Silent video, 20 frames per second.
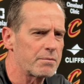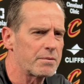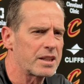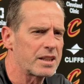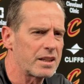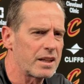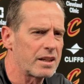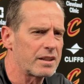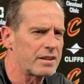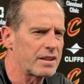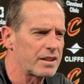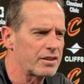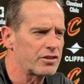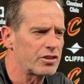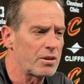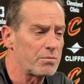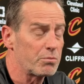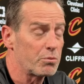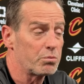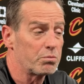And it's
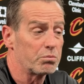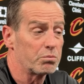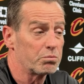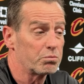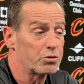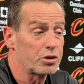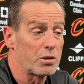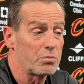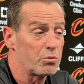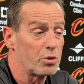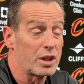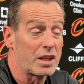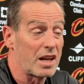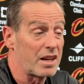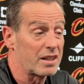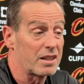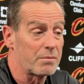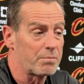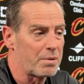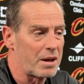something we got to
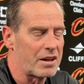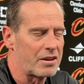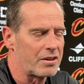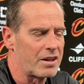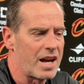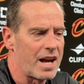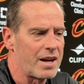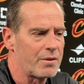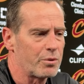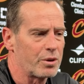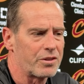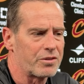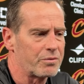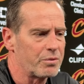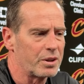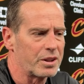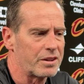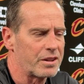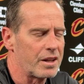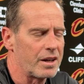get better at
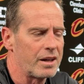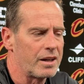with